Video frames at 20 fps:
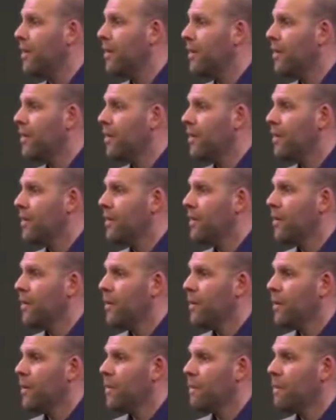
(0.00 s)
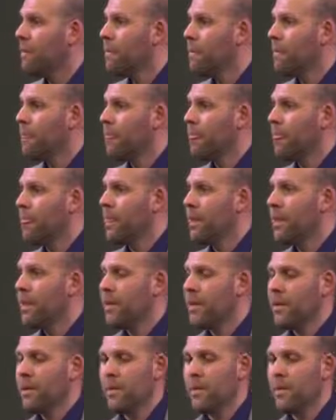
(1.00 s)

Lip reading: (no one is talking)